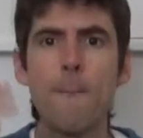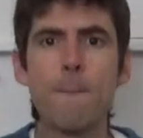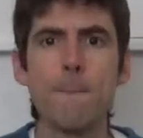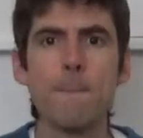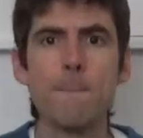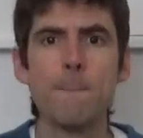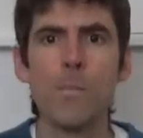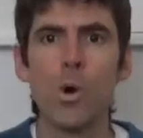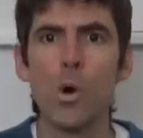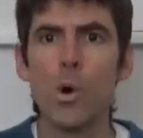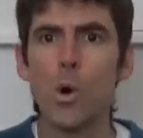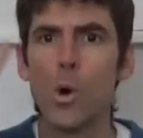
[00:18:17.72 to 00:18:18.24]

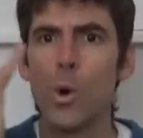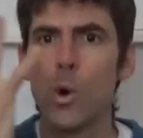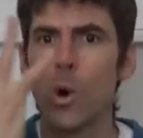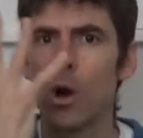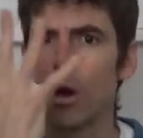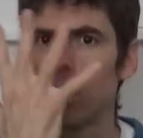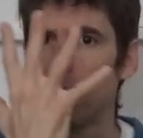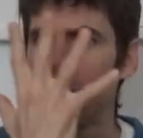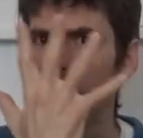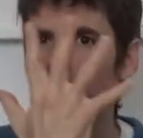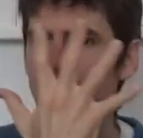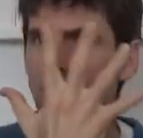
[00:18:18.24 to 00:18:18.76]

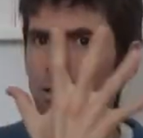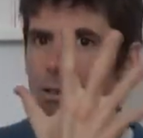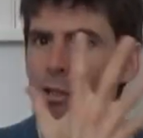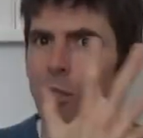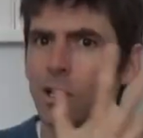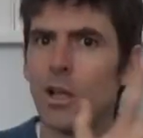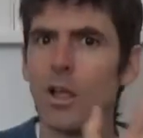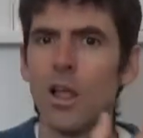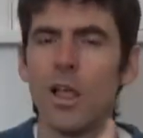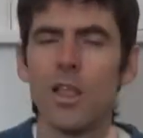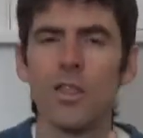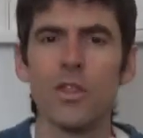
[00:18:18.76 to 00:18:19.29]
Moha
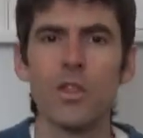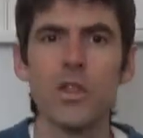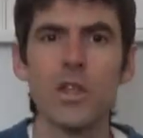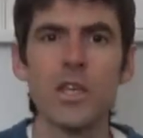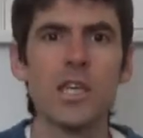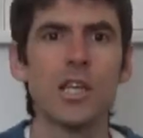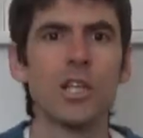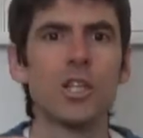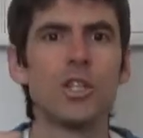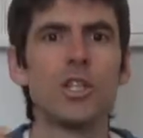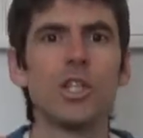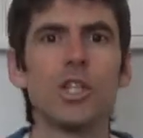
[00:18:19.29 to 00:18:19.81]

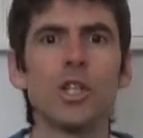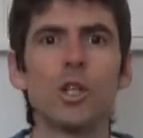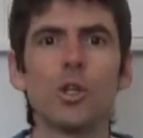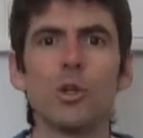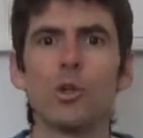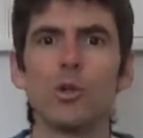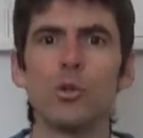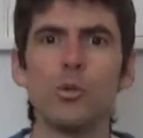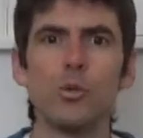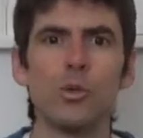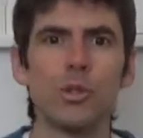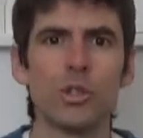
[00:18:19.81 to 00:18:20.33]
the
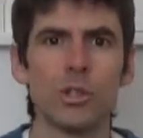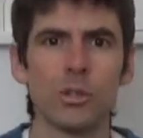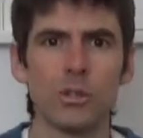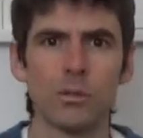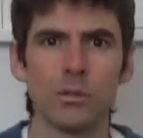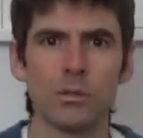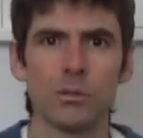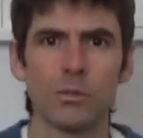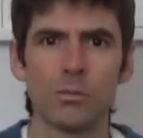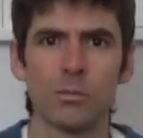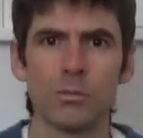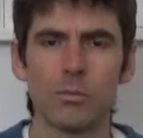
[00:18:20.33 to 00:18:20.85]

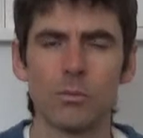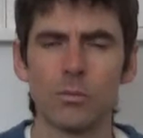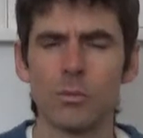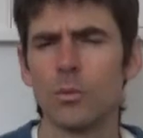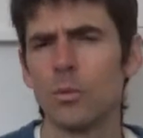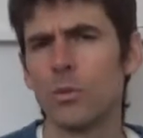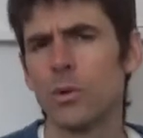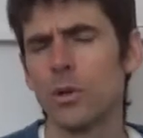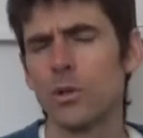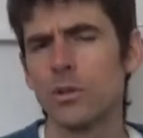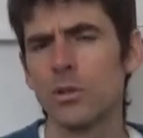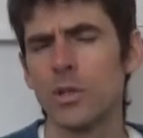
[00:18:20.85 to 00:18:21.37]
delusion.
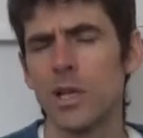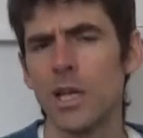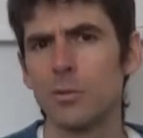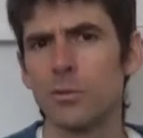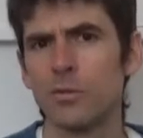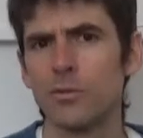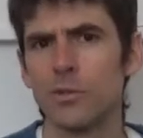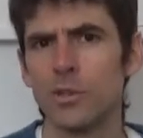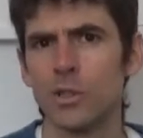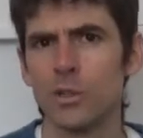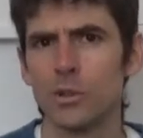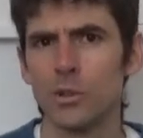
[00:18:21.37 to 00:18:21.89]
What type
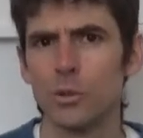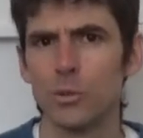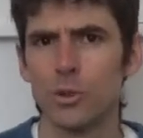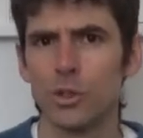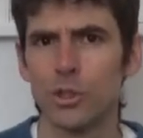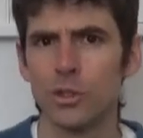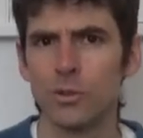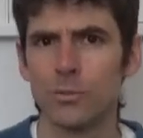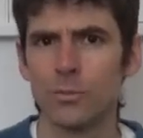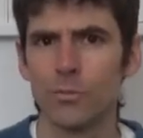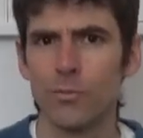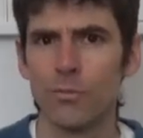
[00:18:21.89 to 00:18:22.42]
of
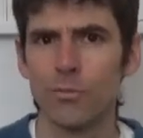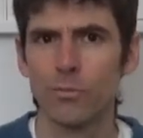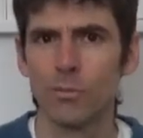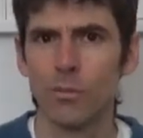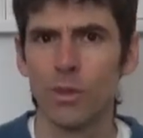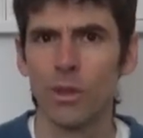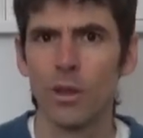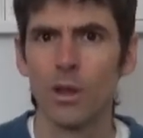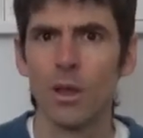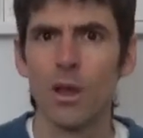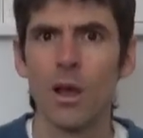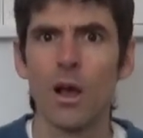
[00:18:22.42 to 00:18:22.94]
delusion?
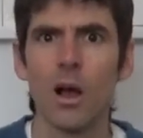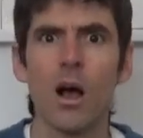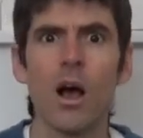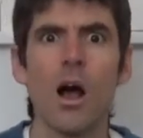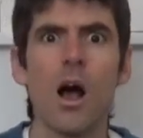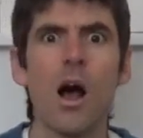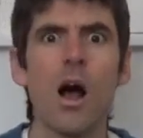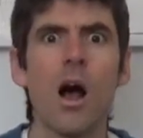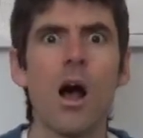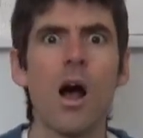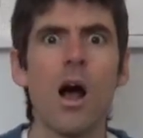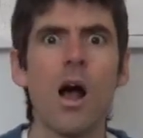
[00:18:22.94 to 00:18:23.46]

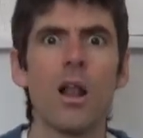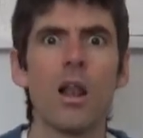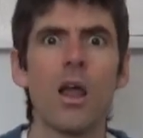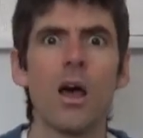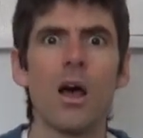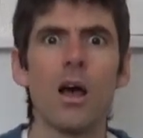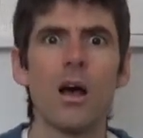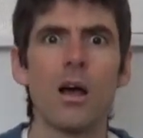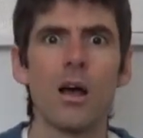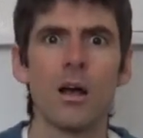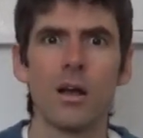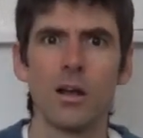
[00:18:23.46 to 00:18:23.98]

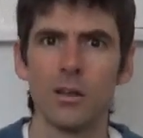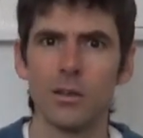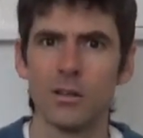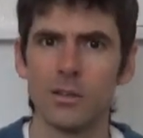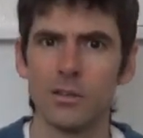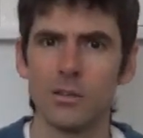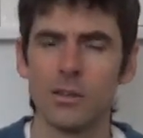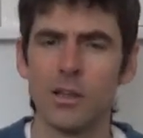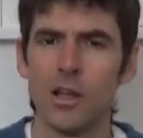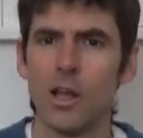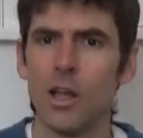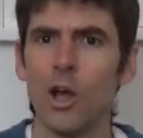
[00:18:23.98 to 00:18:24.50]

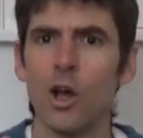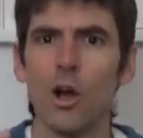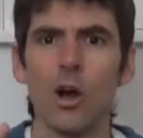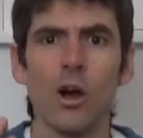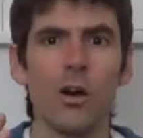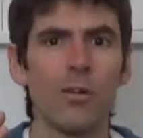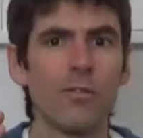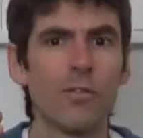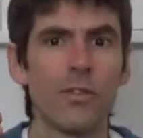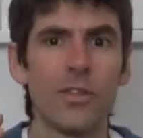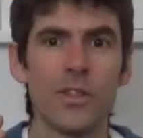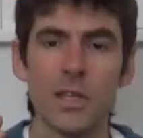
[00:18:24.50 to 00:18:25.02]
Halahala
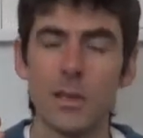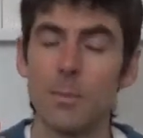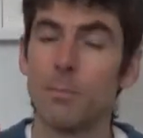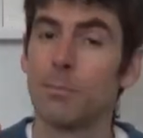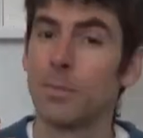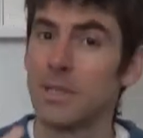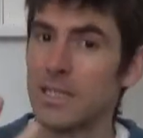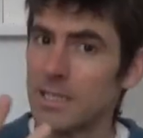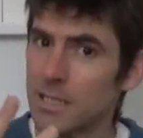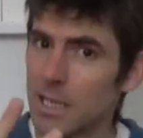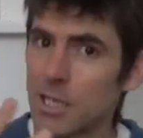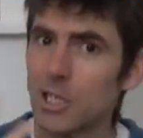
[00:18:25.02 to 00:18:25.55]
of the
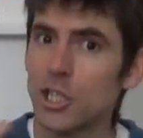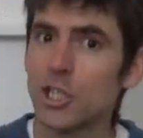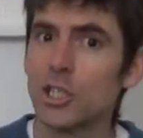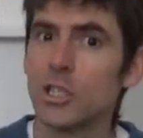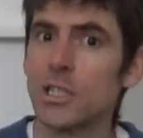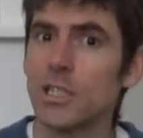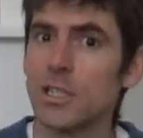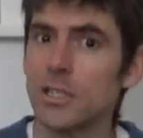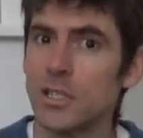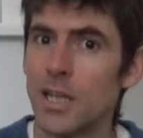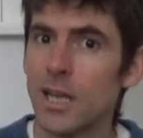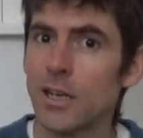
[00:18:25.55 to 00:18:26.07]

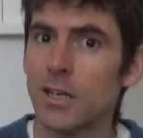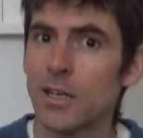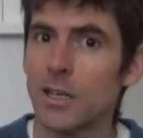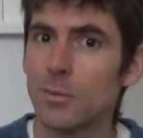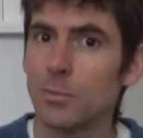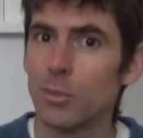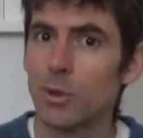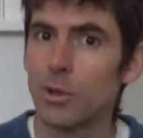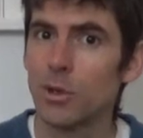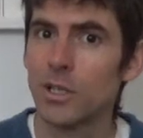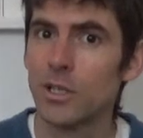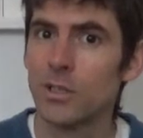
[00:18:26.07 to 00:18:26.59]
potentially deadly
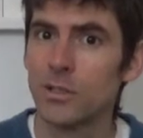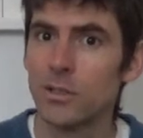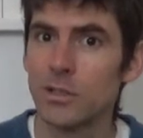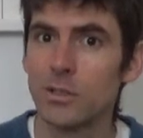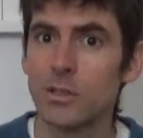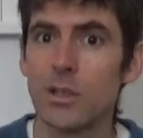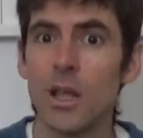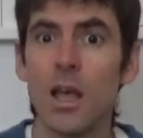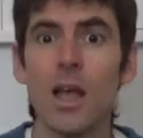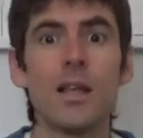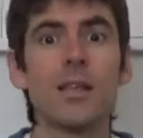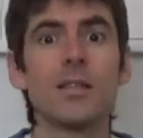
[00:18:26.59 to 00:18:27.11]

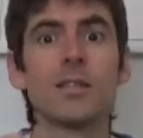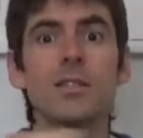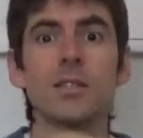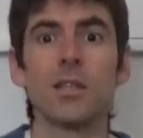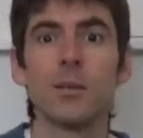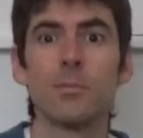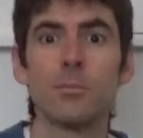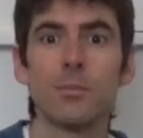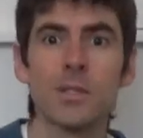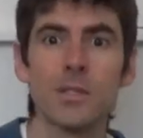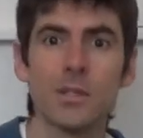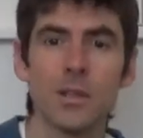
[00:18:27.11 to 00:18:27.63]
poison,
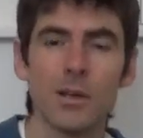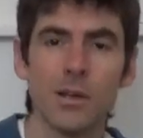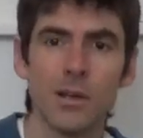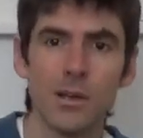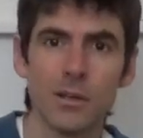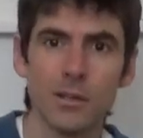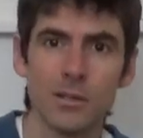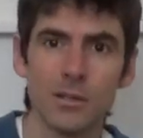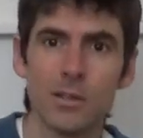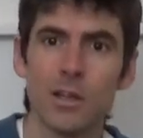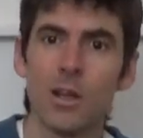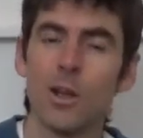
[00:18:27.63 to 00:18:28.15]

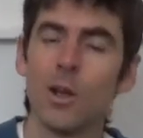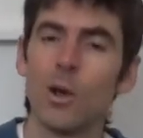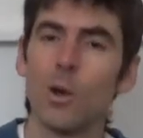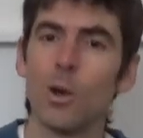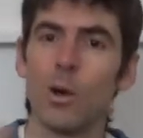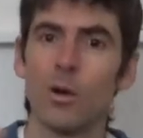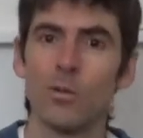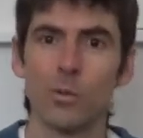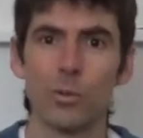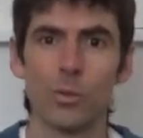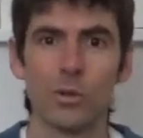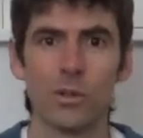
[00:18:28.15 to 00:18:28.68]
samsara
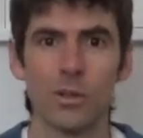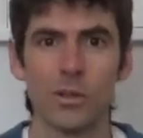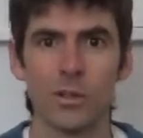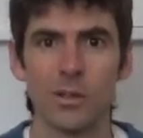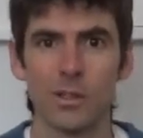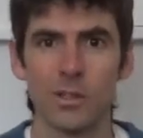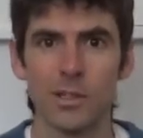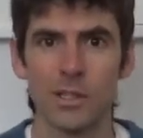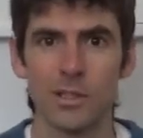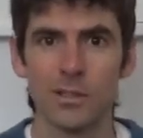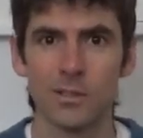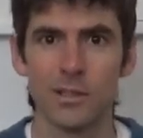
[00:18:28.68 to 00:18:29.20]
of
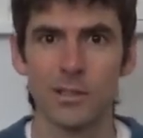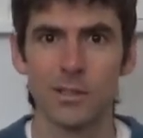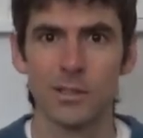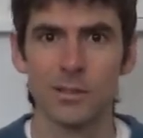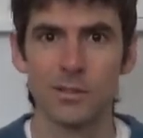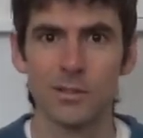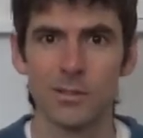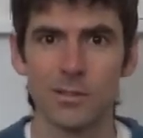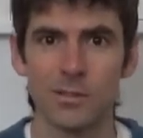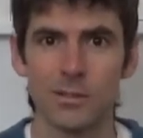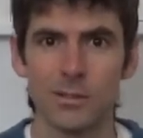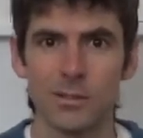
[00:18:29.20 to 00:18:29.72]
worldly
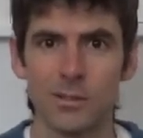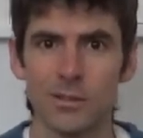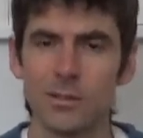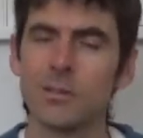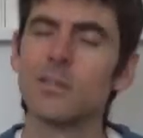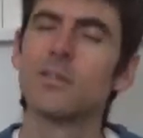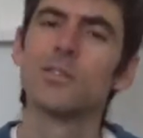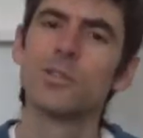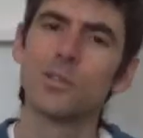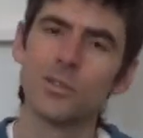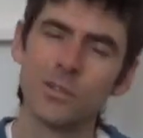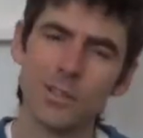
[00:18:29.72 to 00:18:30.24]
existence.
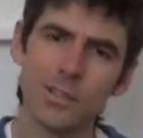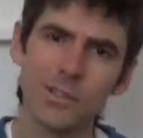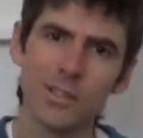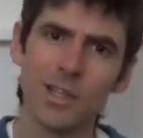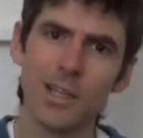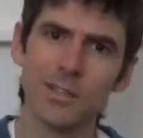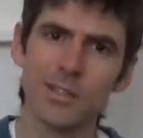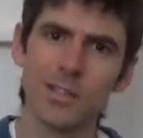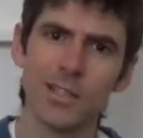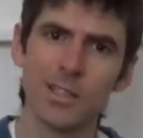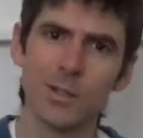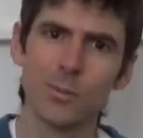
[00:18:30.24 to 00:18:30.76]
So this
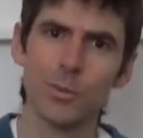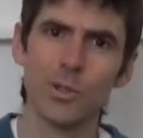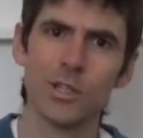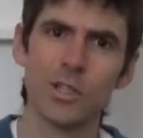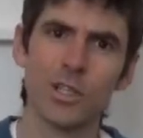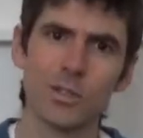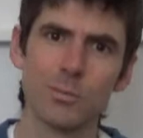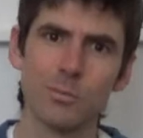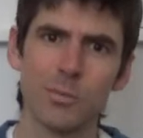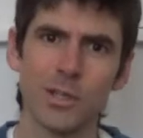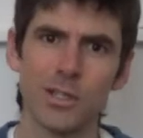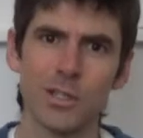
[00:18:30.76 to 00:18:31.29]
idea that we
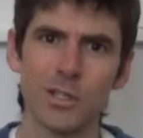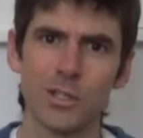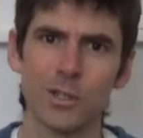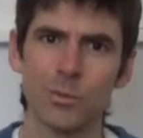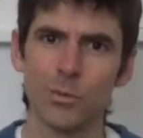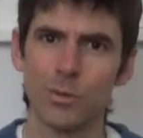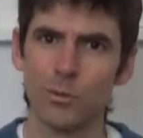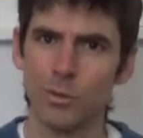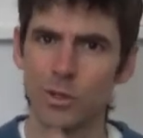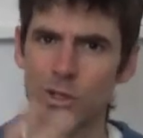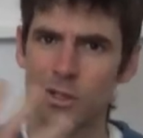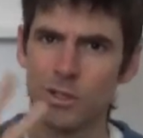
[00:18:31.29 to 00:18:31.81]
just mentioned
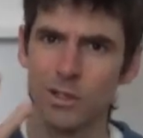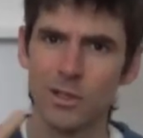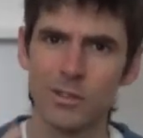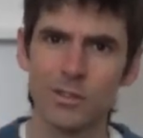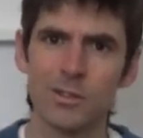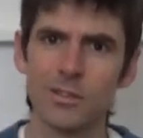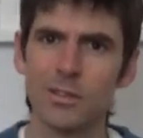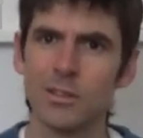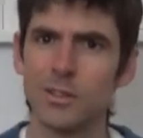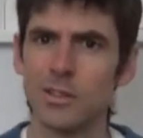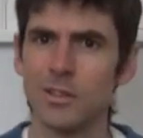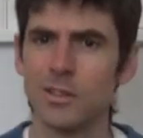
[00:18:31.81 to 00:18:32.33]
with regard
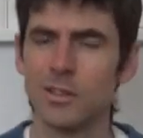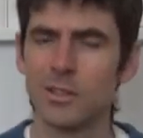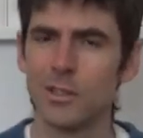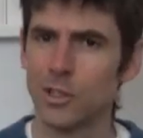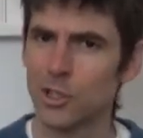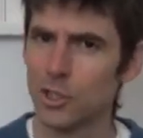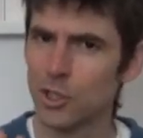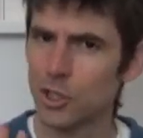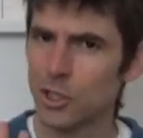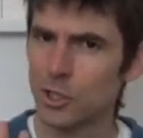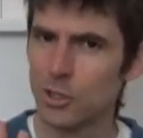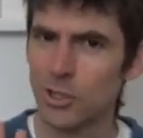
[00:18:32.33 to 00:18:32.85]
to the,
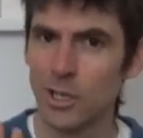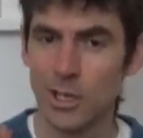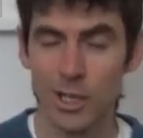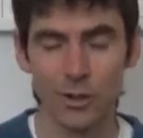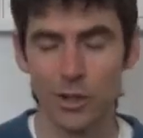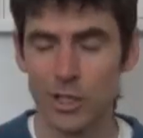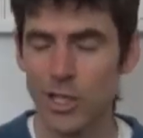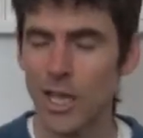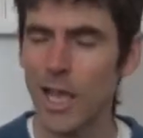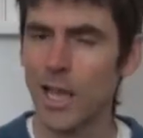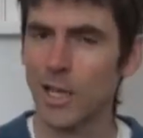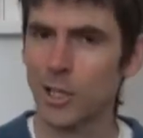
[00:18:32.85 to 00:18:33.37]
snake,
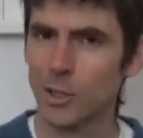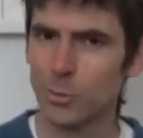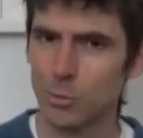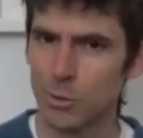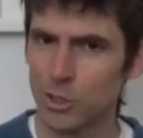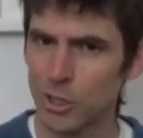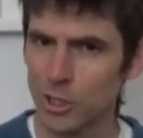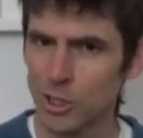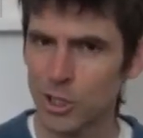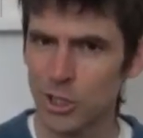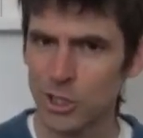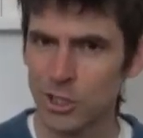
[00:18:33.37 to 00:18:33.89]
the
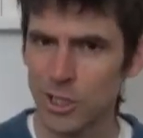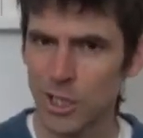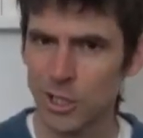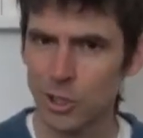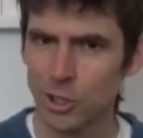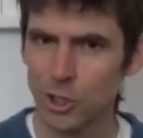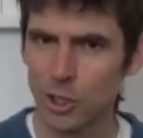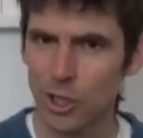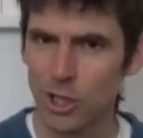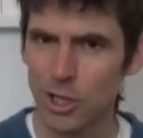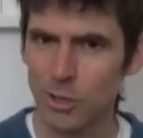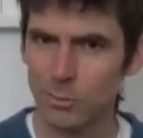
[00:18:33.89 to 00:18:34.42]
expert snake
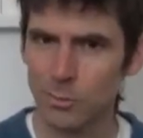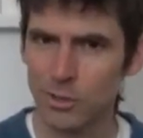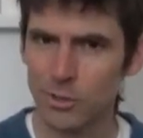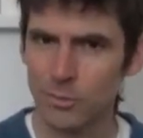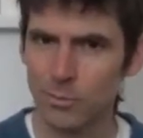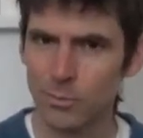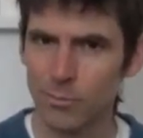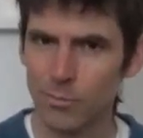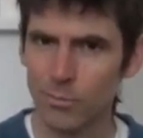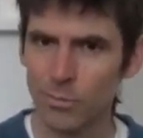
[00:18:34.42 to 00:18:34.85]
charmer.